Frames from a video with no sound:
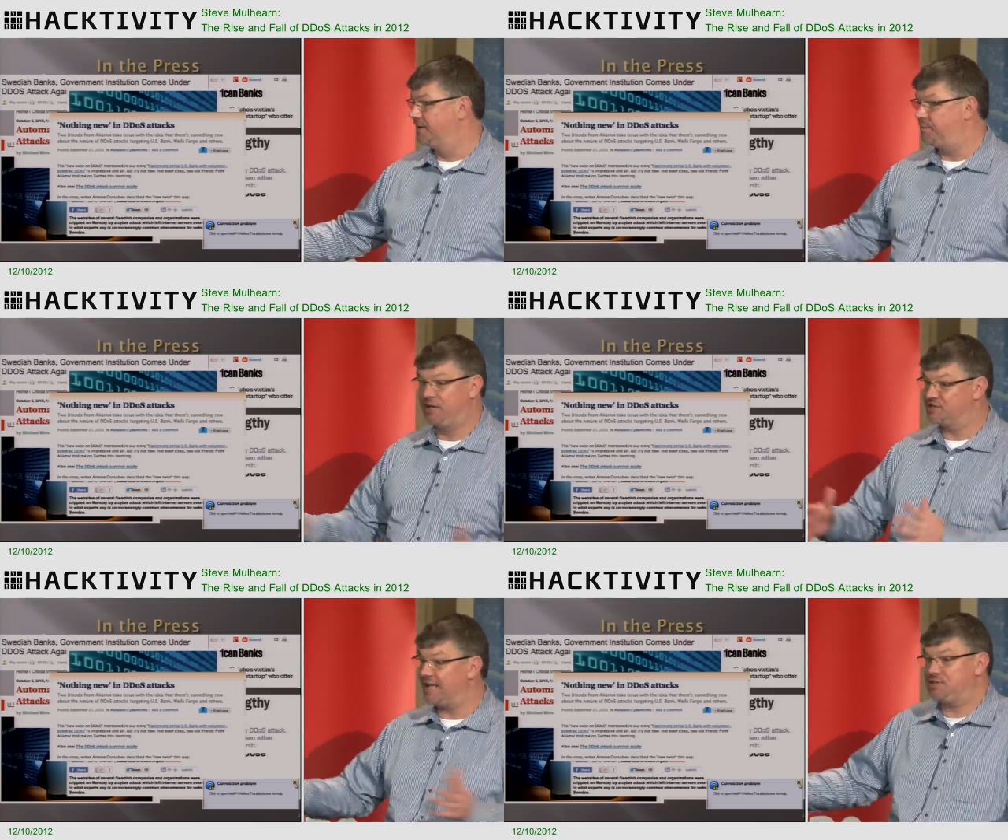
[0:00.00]

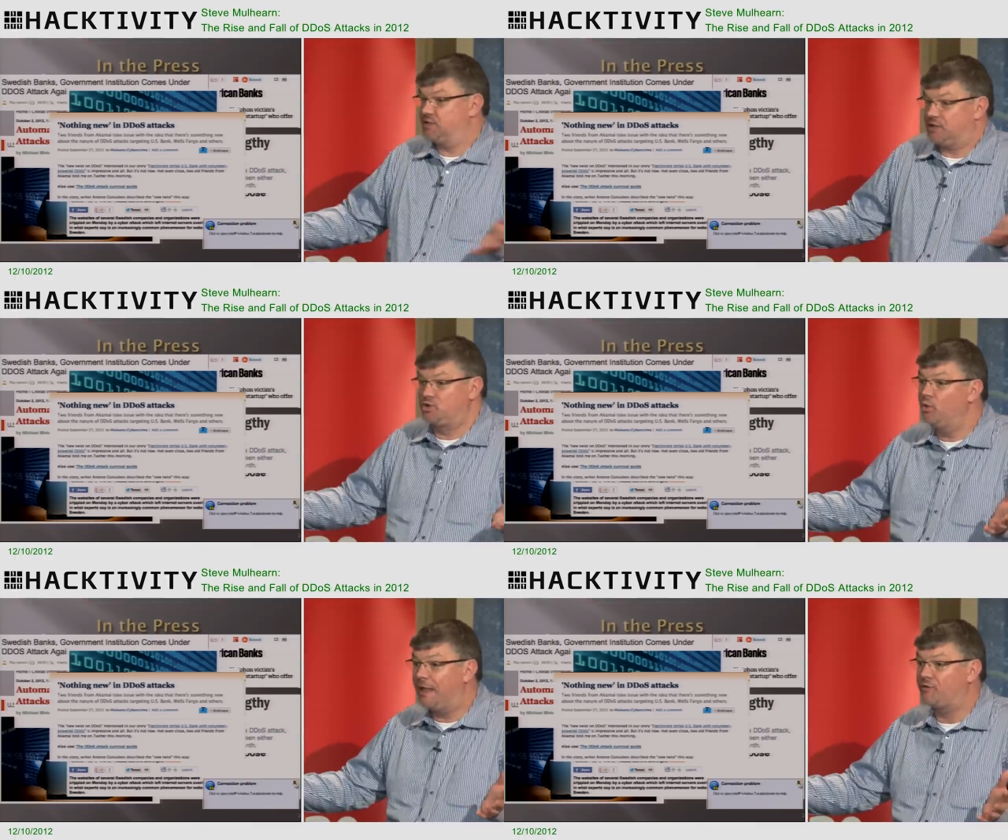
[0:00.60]
Because that's, that's
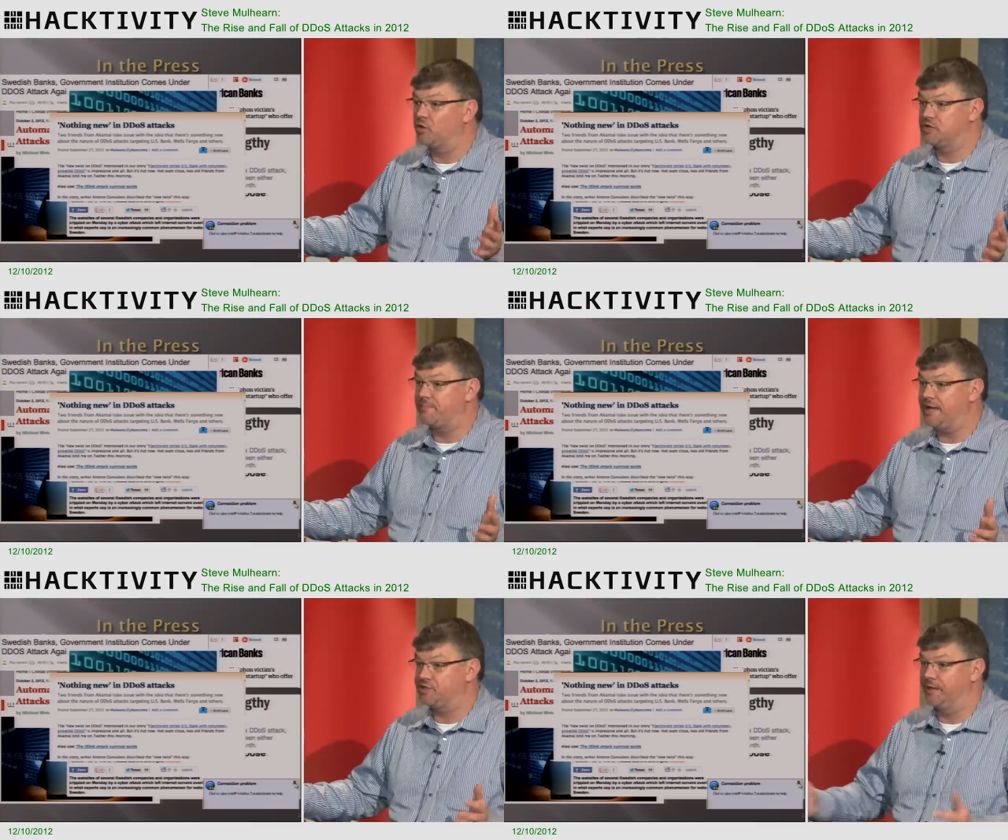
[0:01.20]
all they've got to
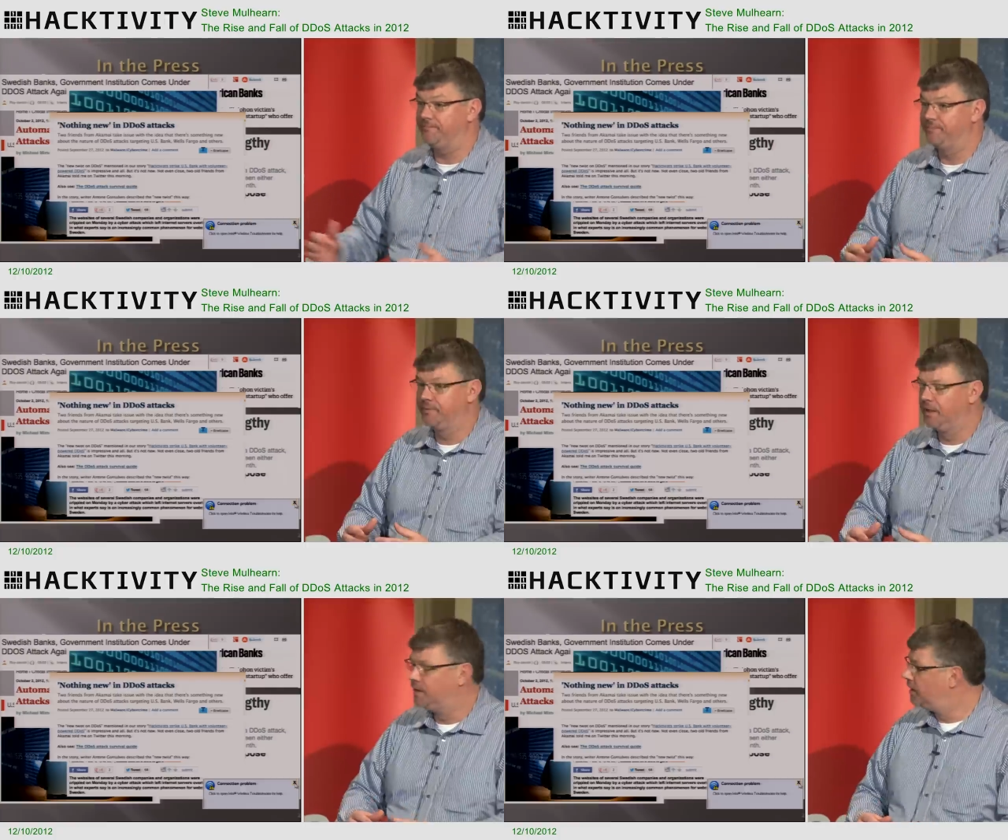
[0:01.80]
measure.
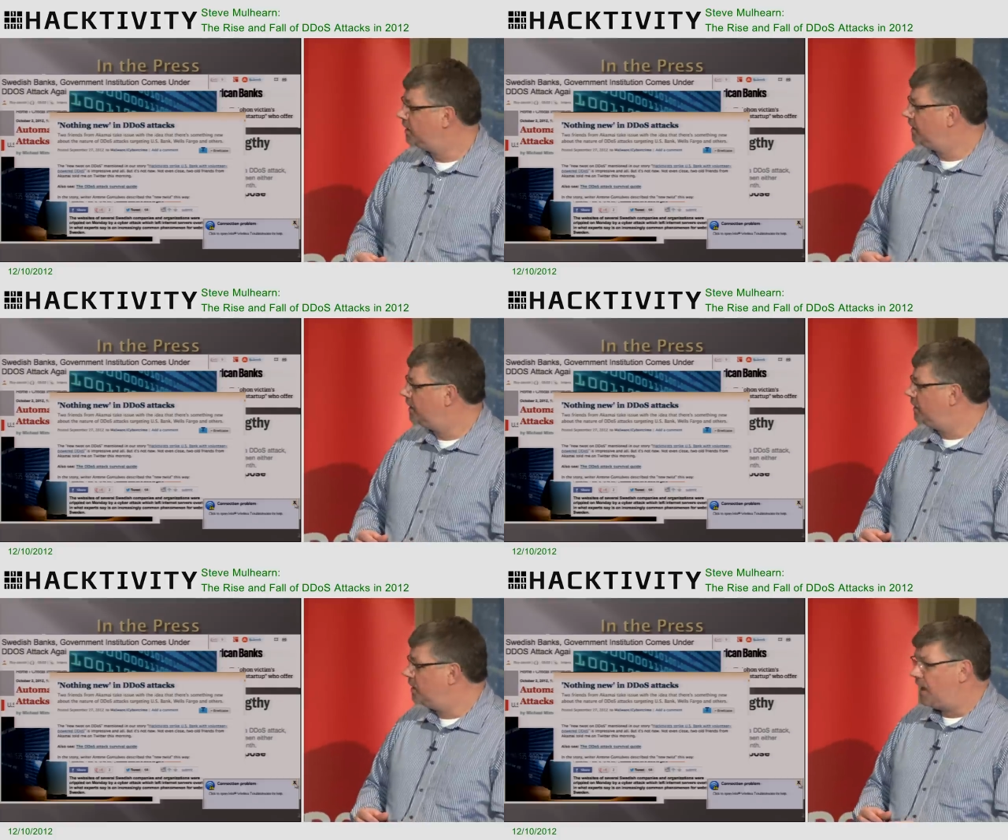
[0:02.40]

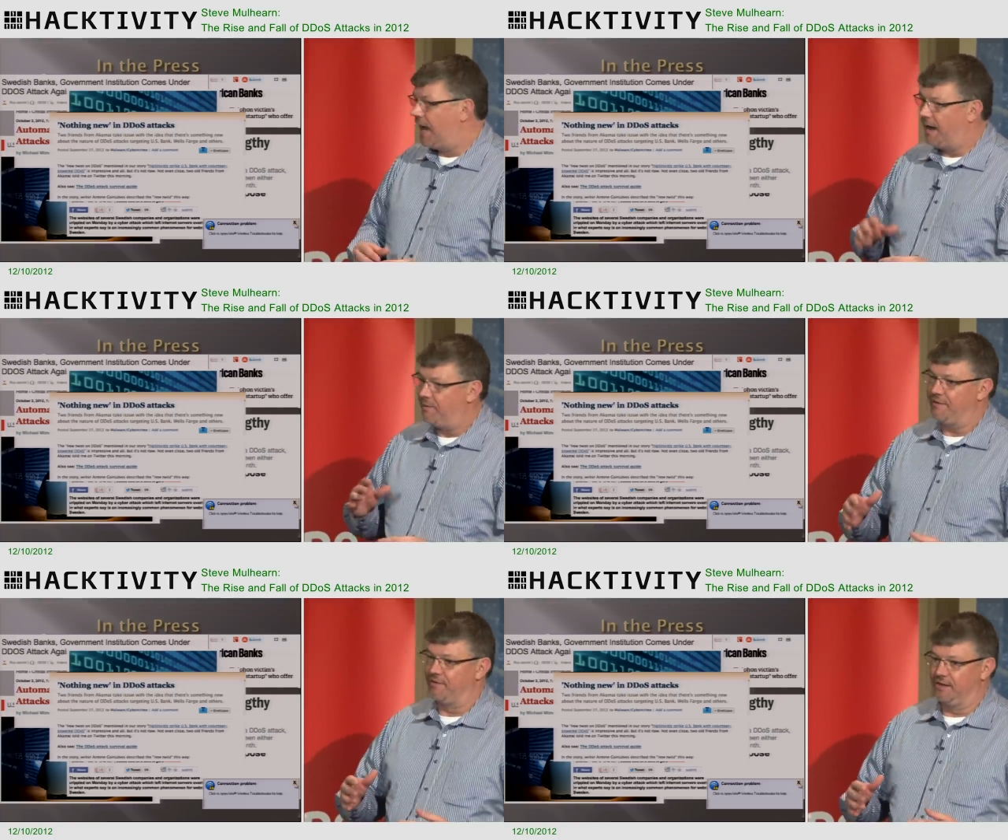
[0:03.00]

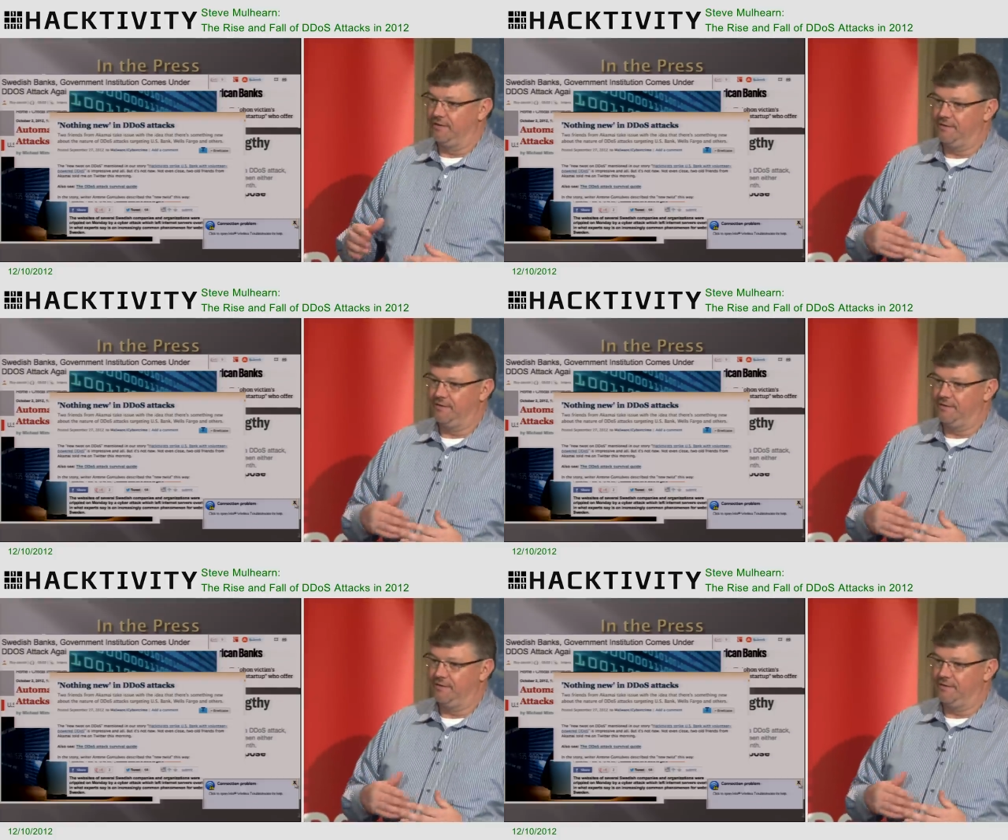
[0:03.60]
However,